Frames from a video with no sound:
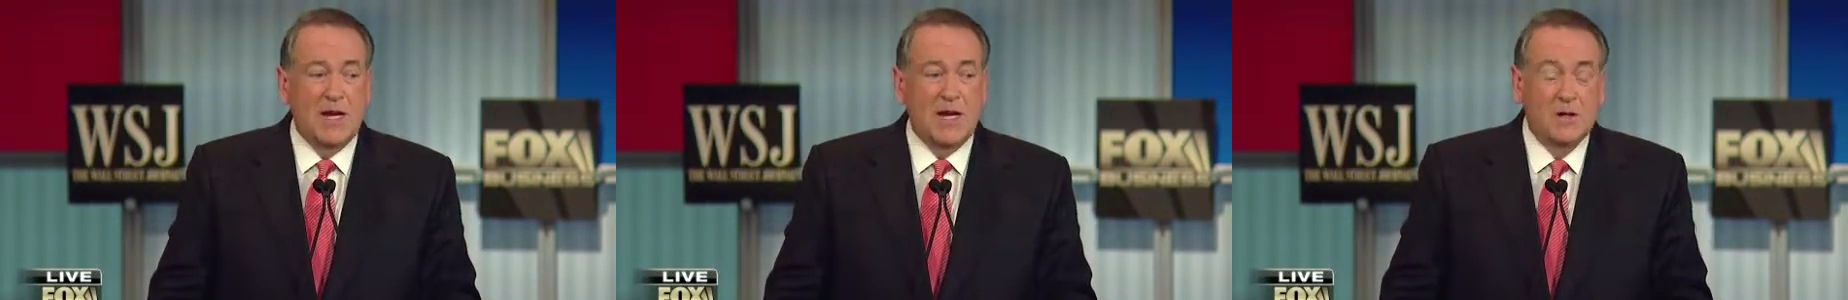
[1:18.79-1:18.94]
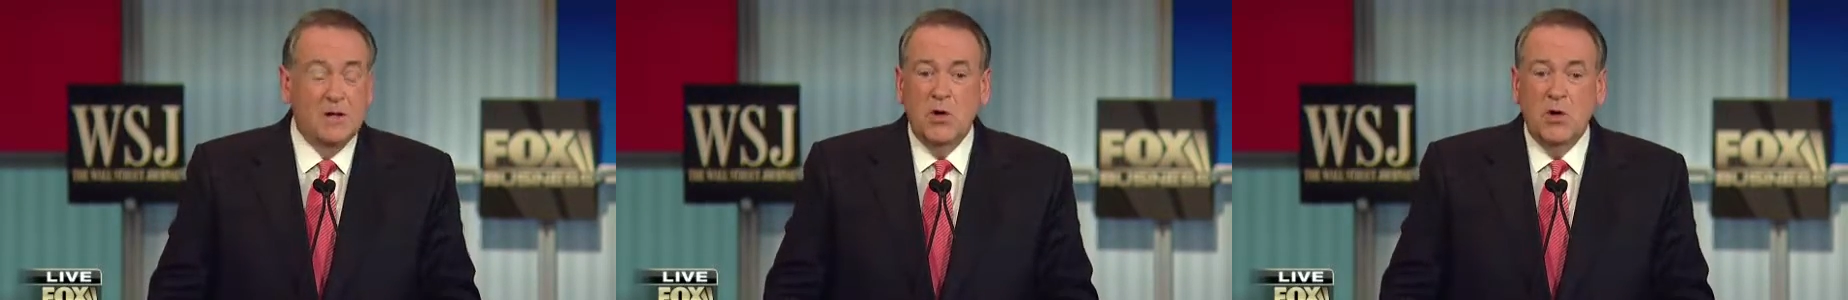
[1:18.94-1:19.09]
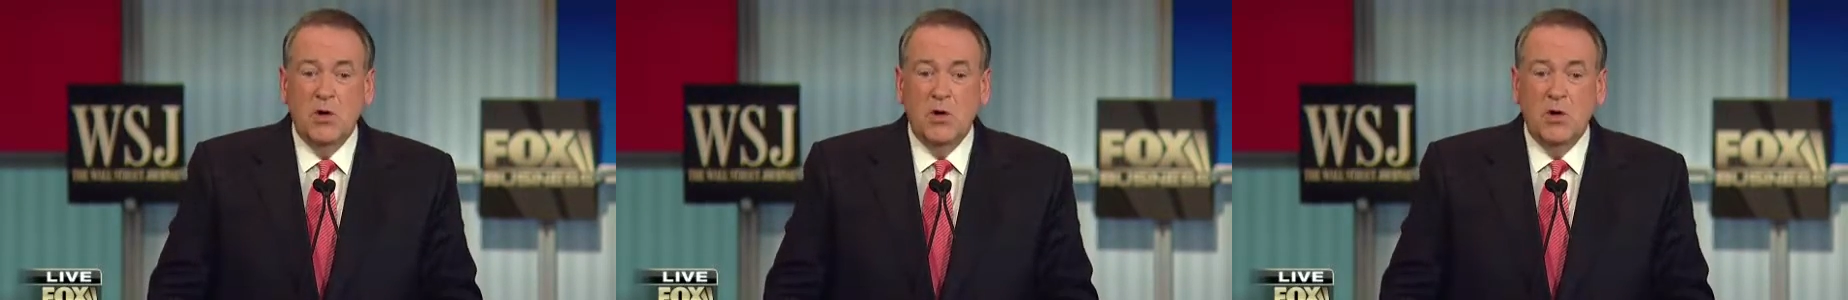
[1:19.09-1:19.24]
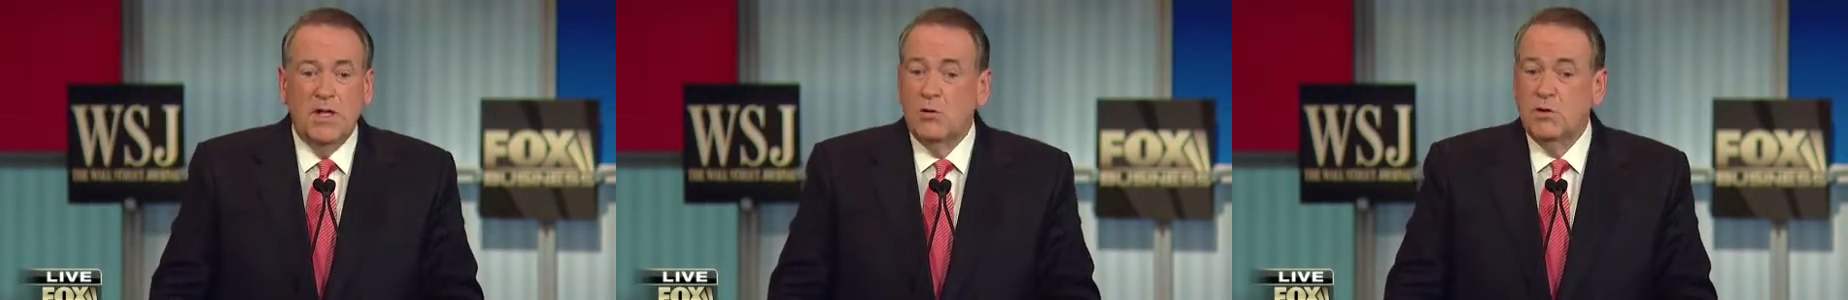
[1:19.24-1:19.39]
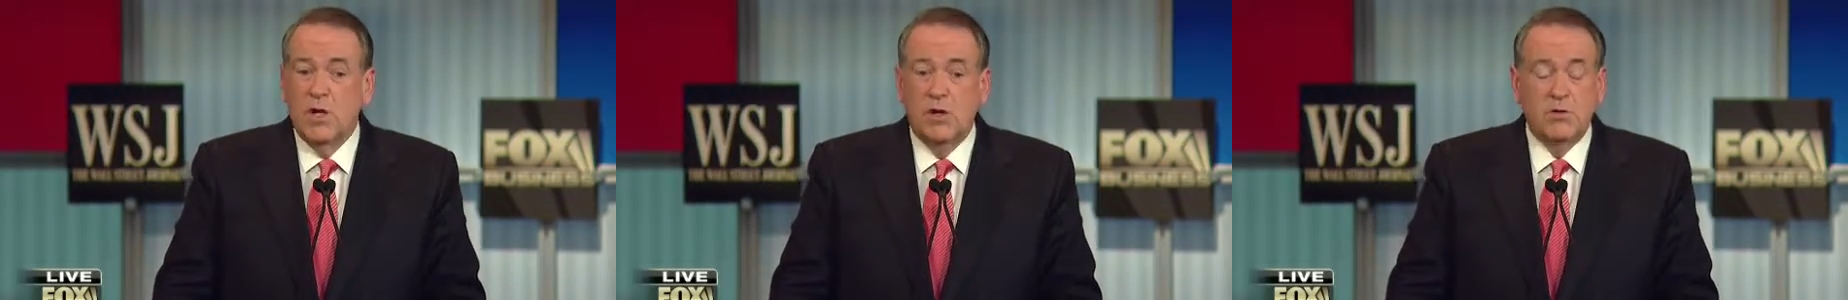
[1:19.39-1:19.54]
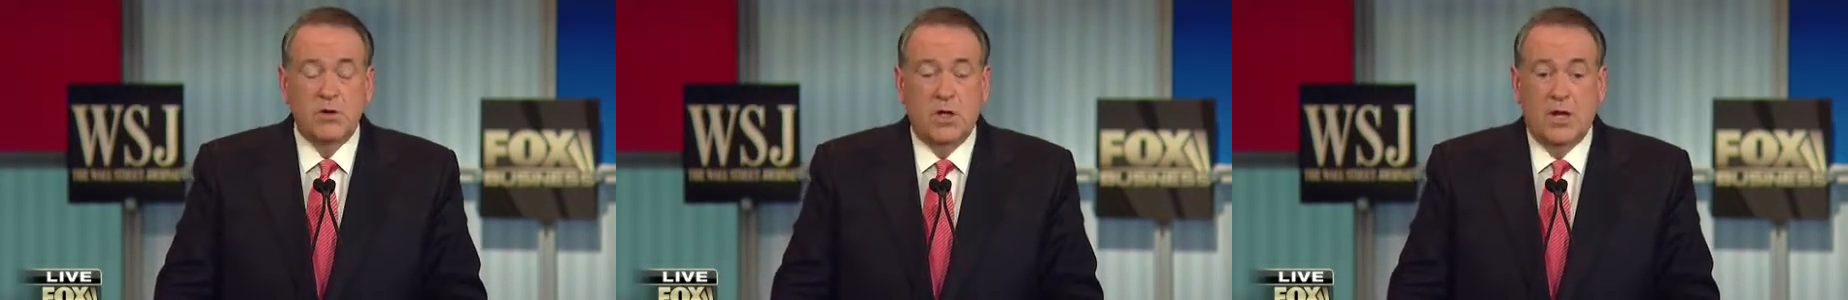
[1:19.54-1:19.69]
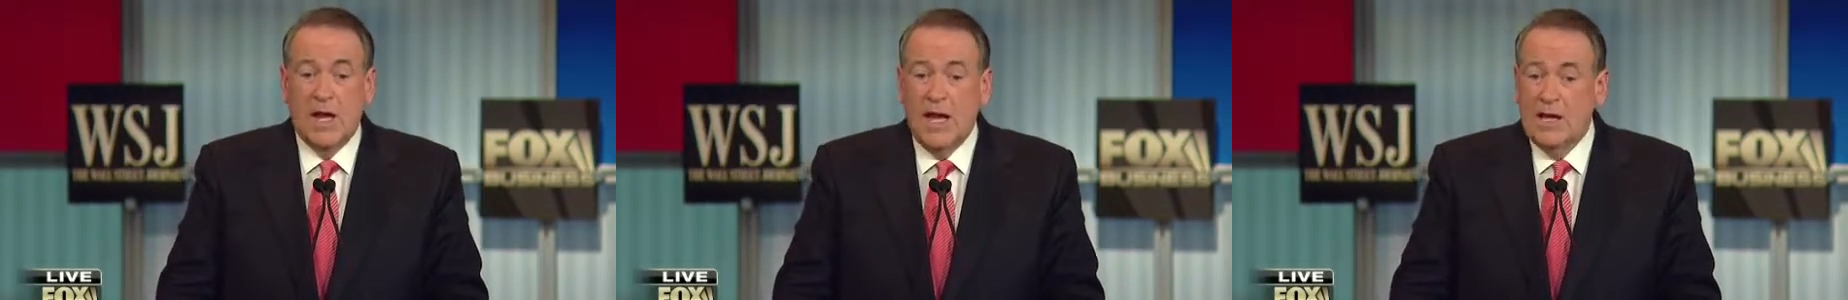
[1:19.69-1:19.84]
when they don't
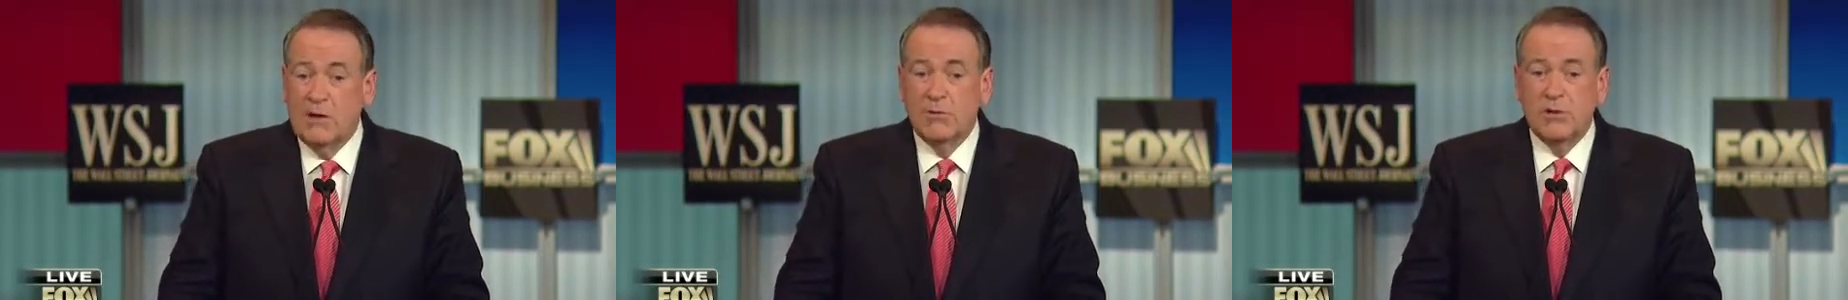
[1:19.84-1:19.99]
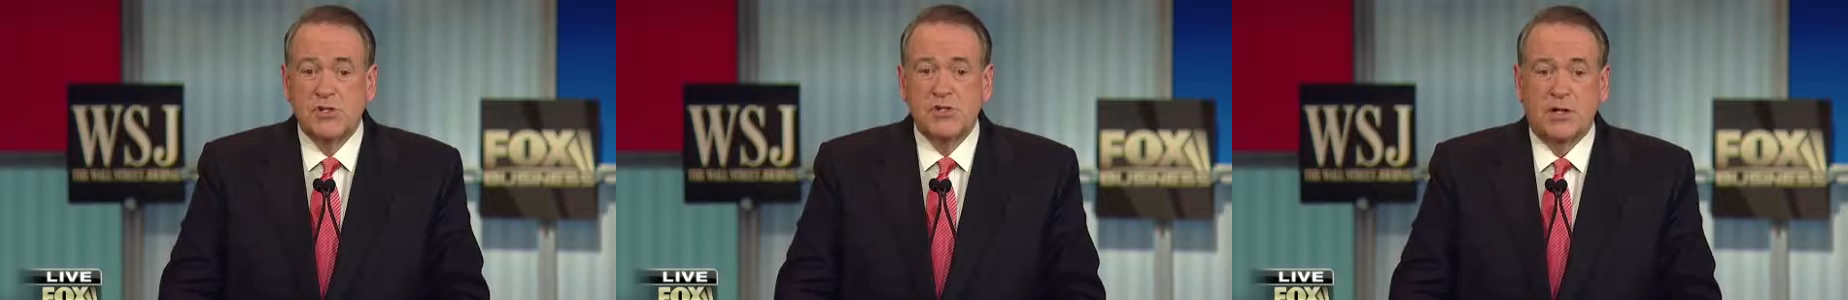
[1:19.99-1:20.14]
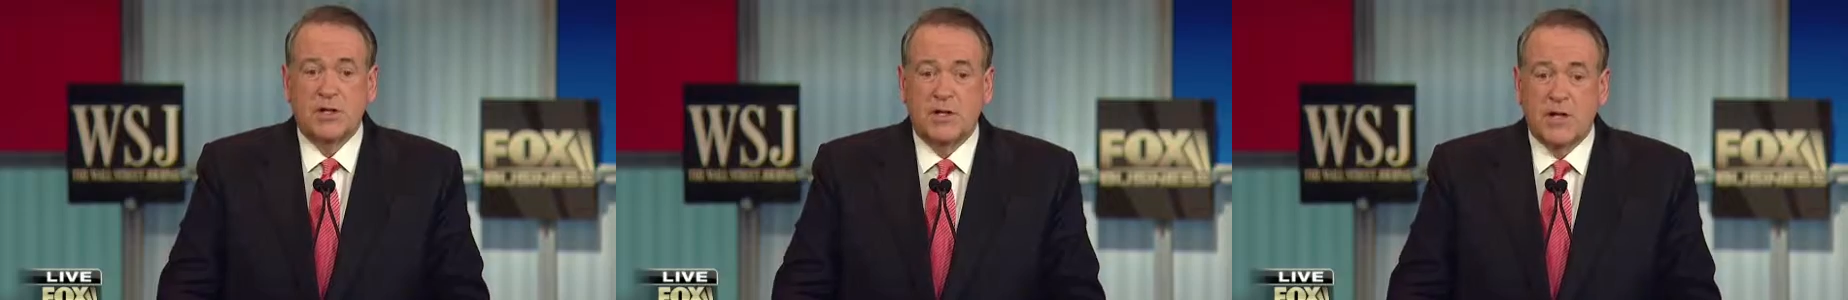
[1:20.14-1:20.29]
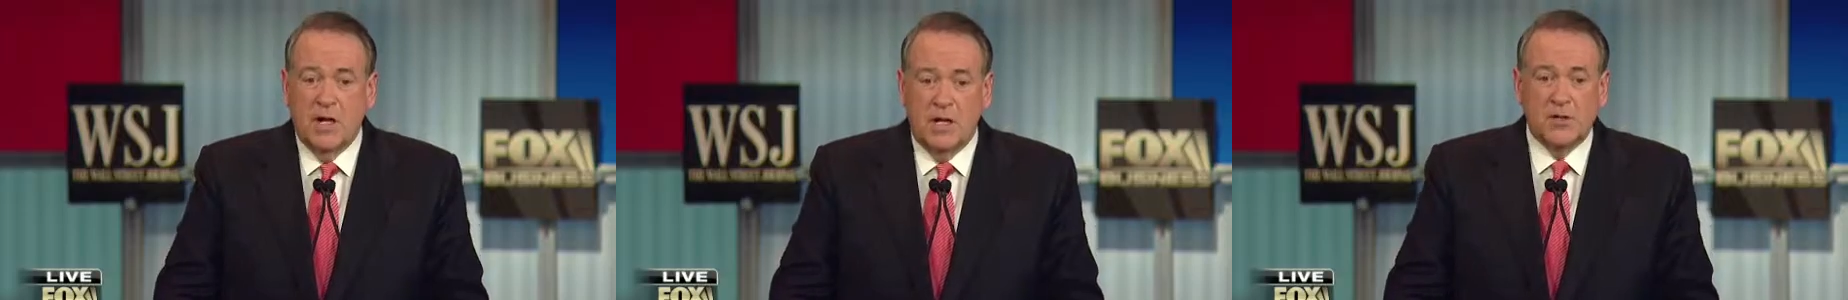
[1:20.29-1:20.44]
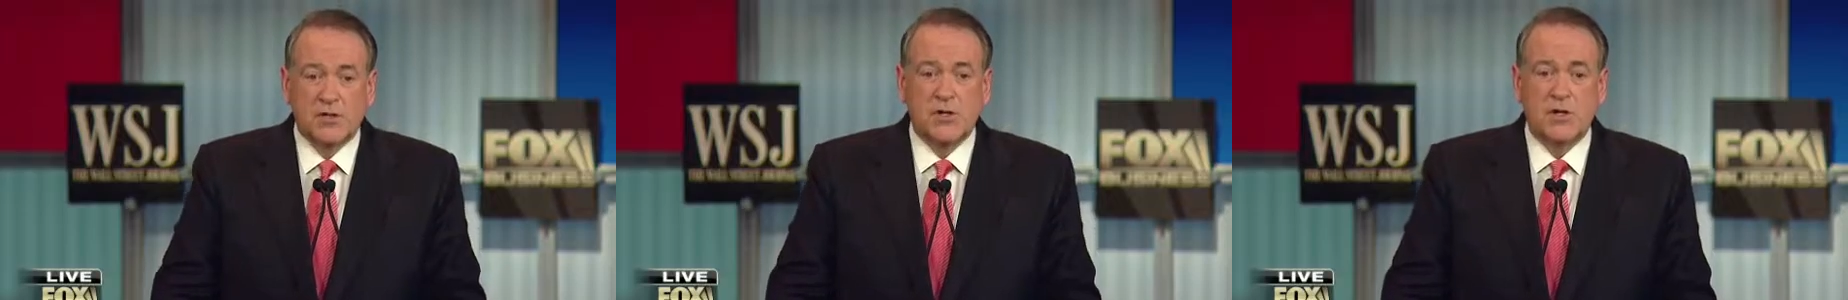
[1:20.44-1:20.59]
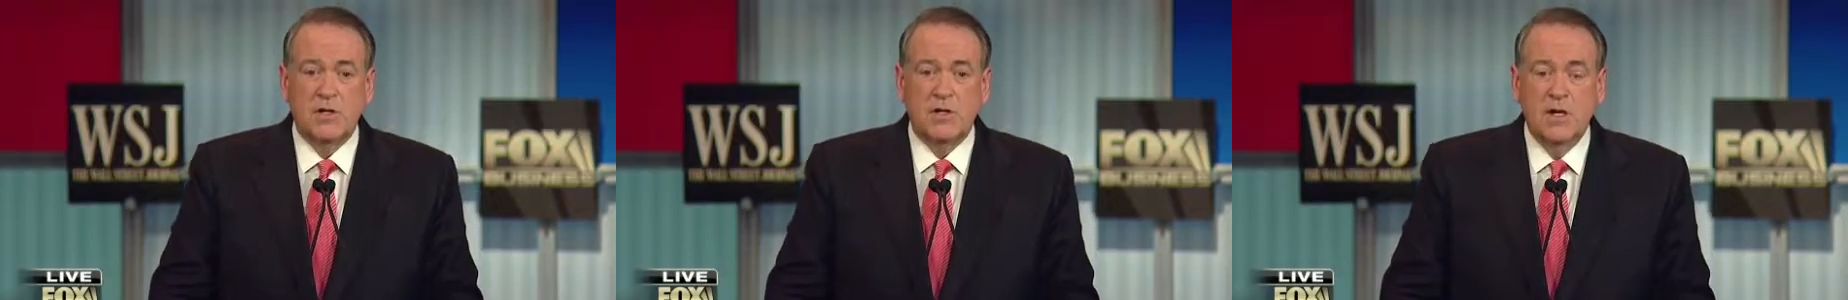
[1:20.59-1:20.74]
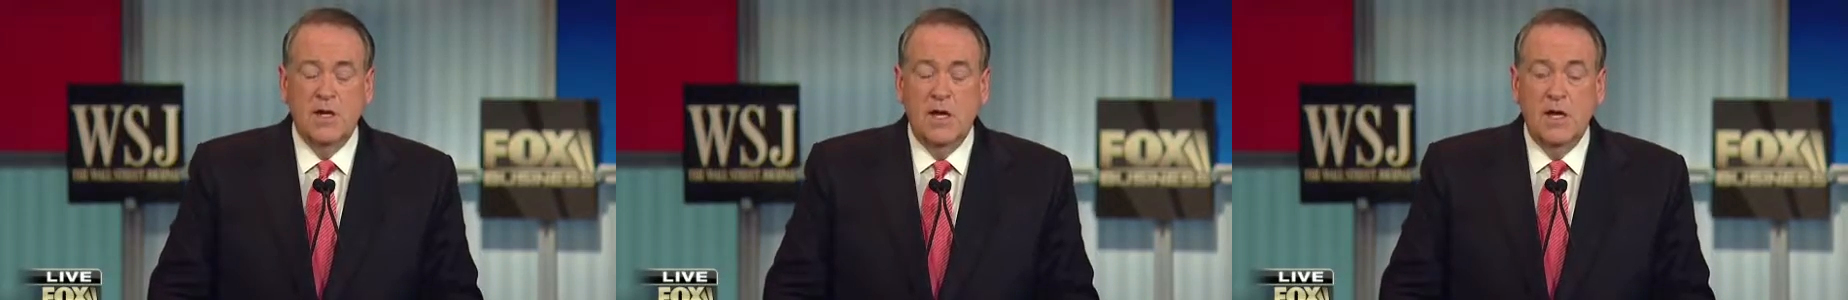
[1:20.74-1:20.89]
know the language, the
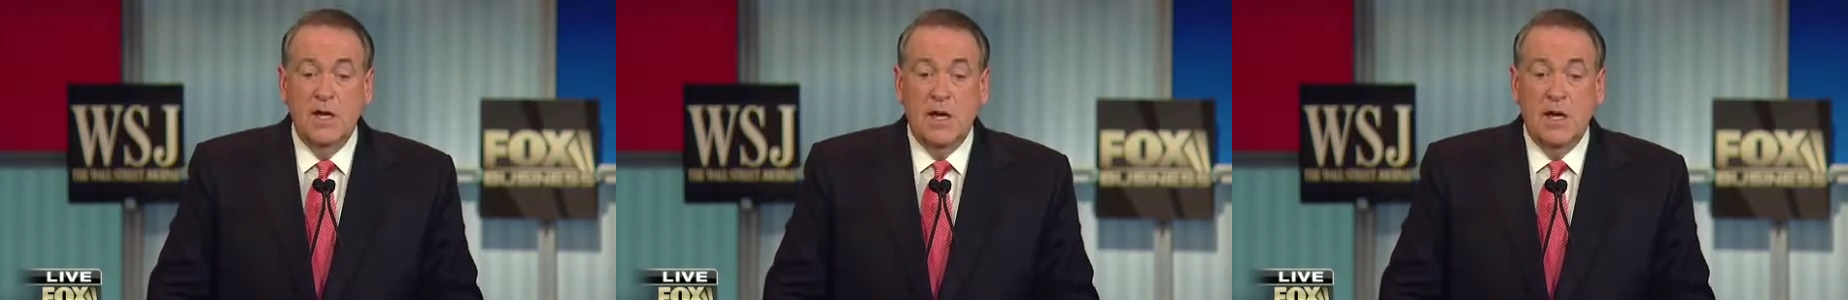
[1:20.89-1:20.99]
culture,